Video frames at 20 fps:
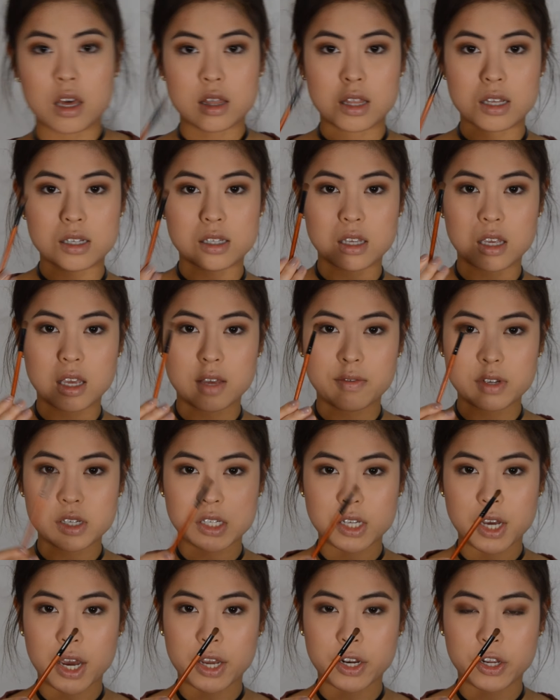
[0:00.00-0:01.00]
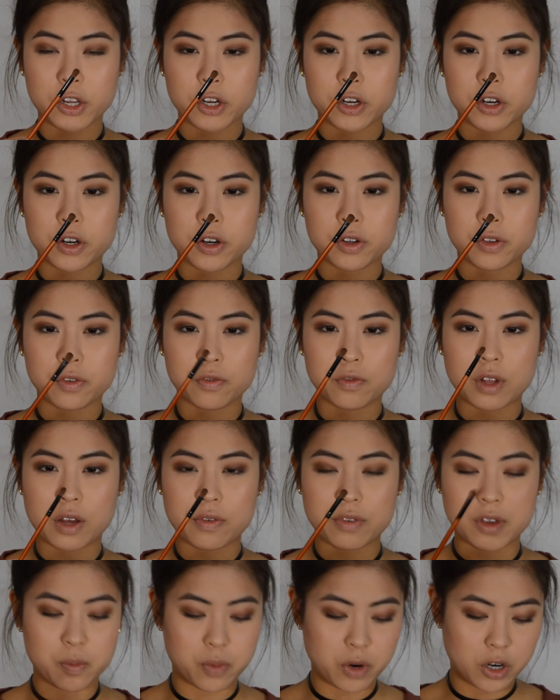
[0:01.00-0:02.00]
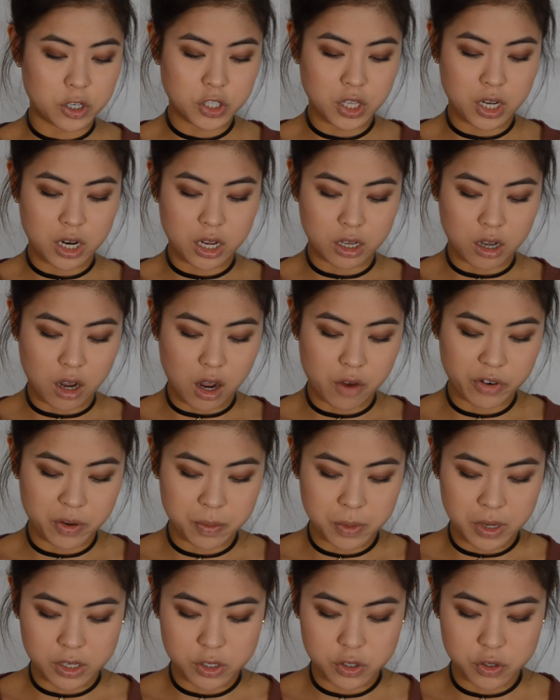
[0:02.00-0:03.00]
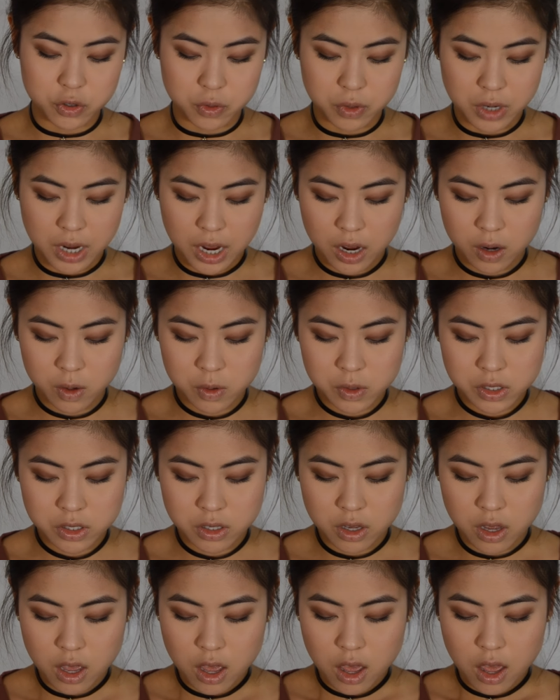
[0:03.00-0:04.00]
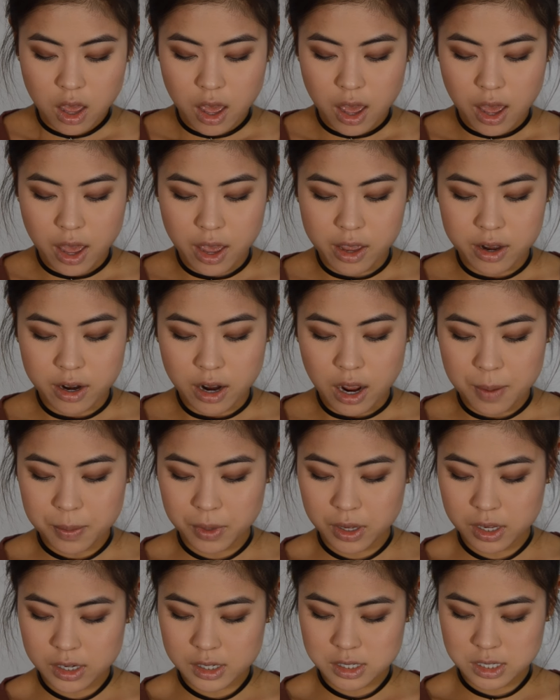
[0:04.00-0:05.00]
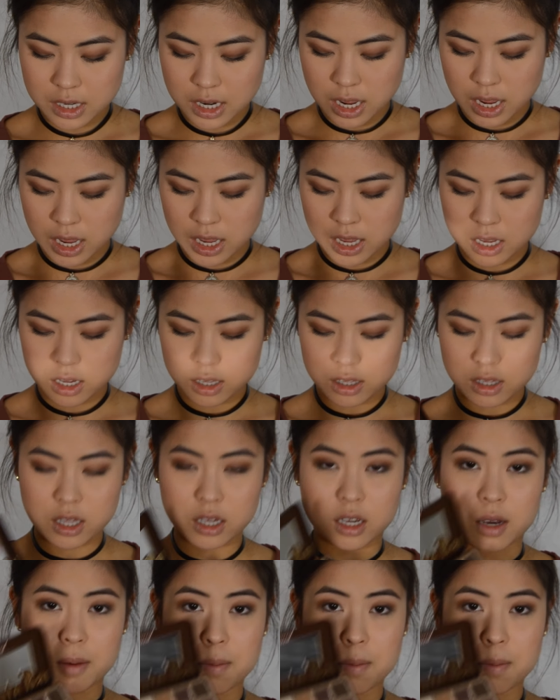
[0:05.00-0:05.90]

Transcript: this even tinier fluffy brush that I got from Etude House, and I'm gonna take like a